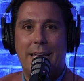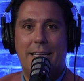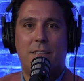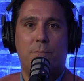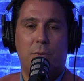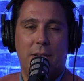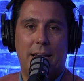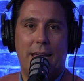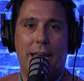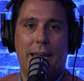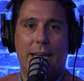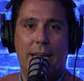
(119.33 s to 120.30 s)
it's
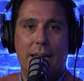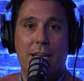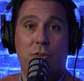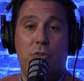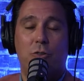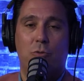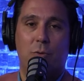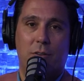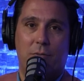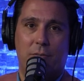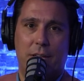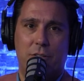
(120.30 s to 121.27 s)
playing into
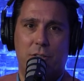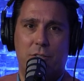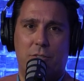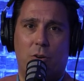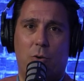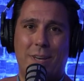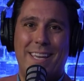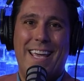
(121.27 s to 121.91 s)
inflation. So,